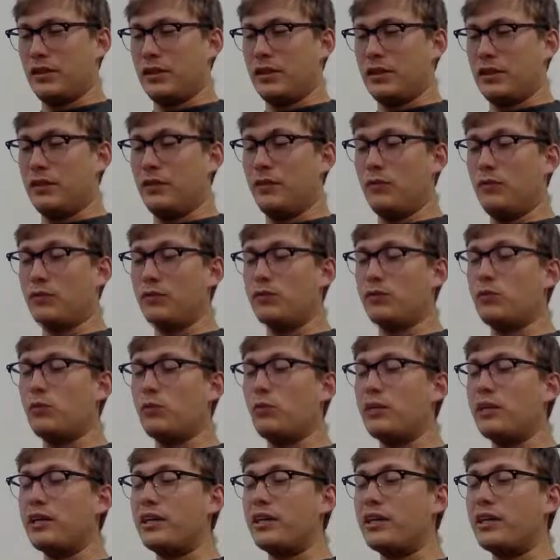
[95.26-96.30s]
It was a
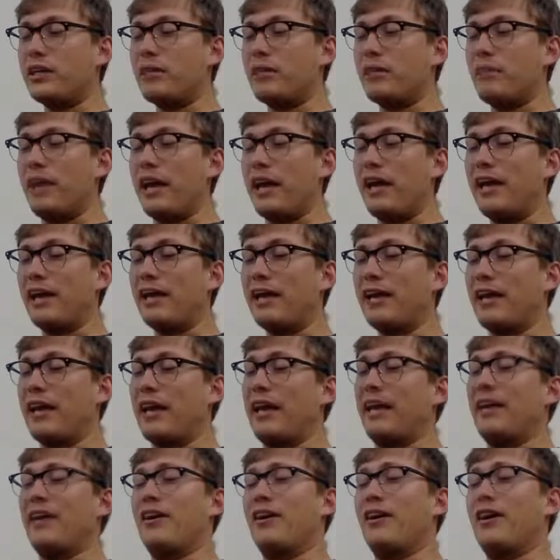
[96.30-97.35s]
weekend in May
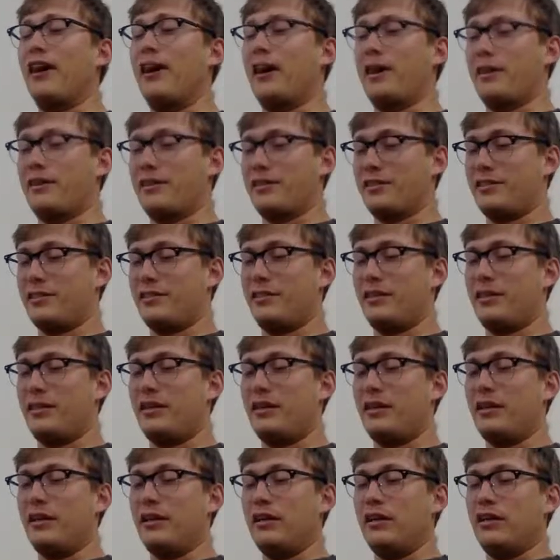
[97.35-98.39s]
and hot.
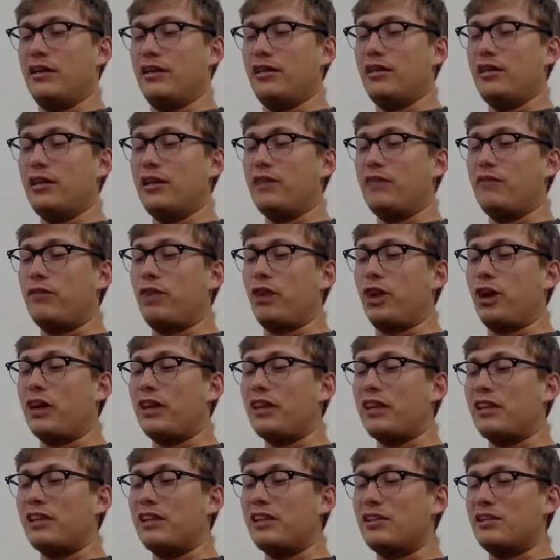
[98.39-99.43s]
You'd have
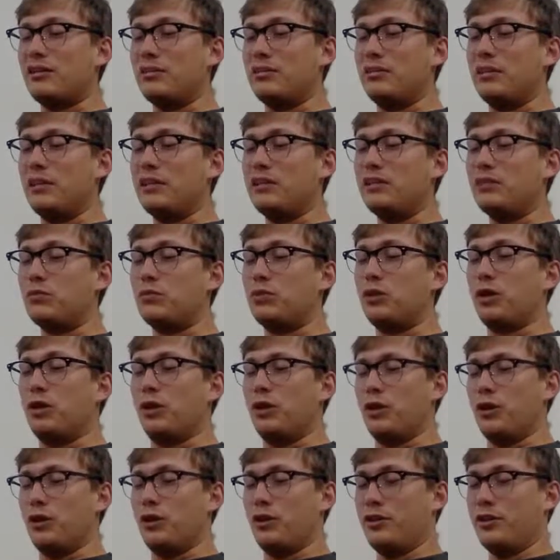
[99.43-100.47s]
thought that those beans were
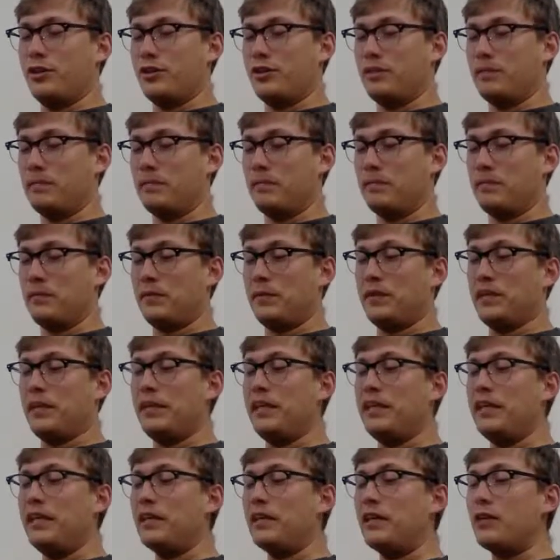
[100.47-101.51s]
hers. They
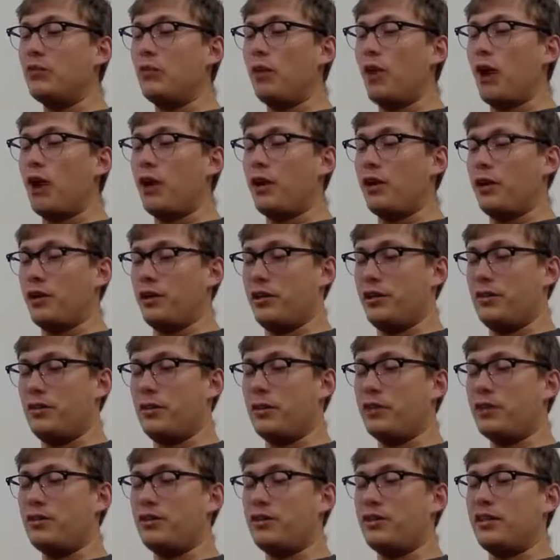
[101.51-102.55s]
needed water,
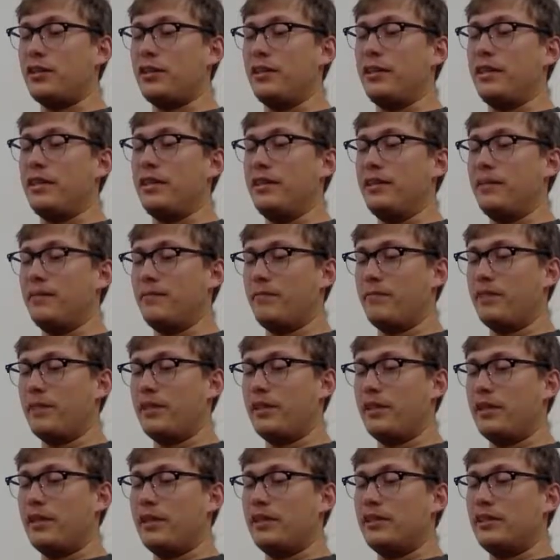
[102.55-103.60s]
especially in the heat.
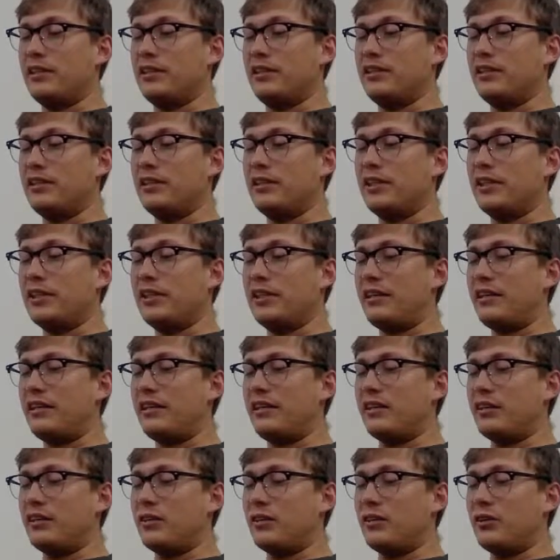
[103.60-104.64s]
She said
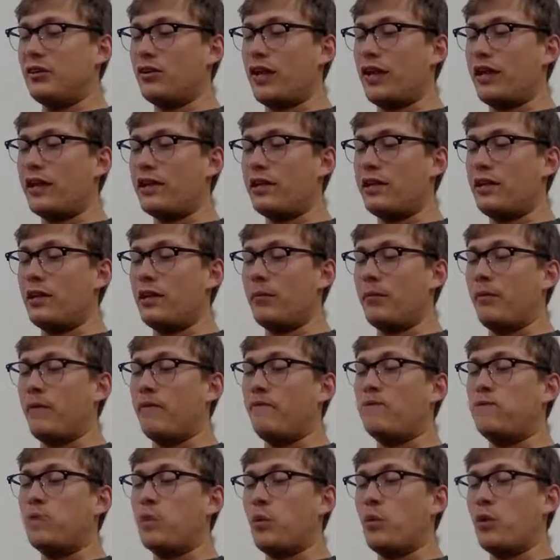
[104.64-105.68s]
the girl hadn't come in
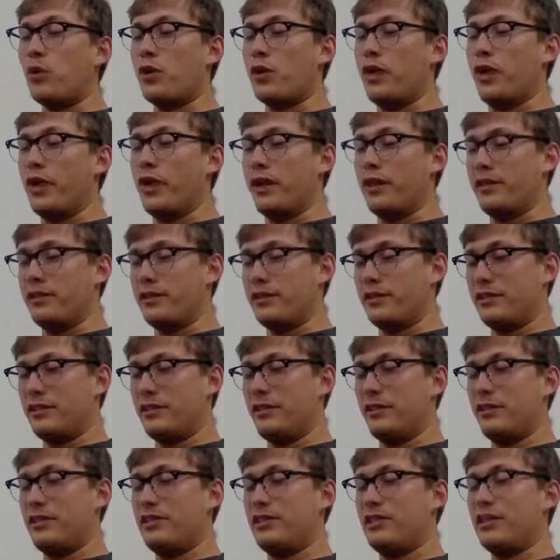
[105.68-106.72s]
four days,
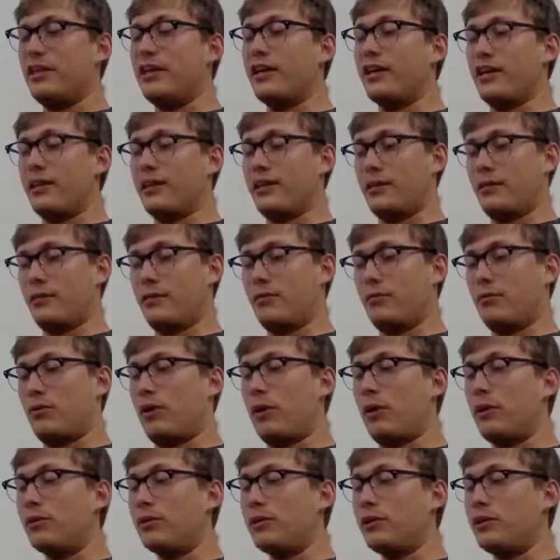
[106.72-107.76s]
sick,
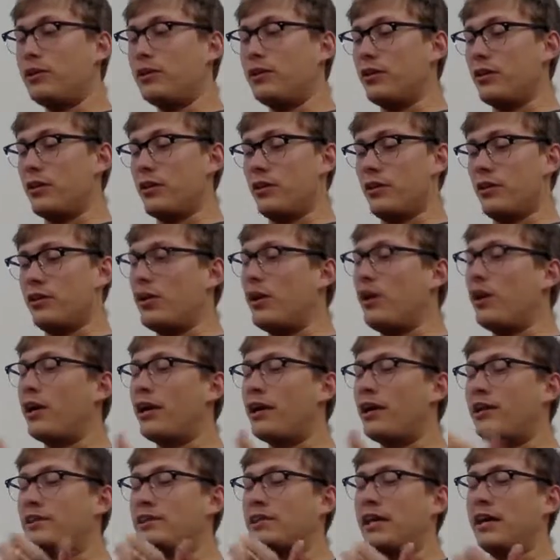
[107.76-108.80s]
probably, or gone
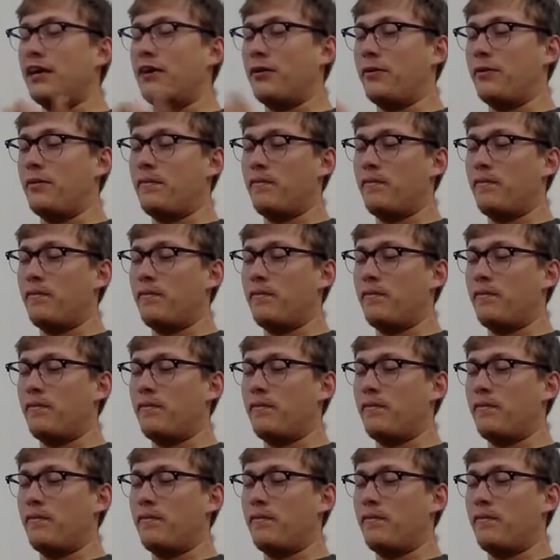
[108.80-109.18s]
out of town.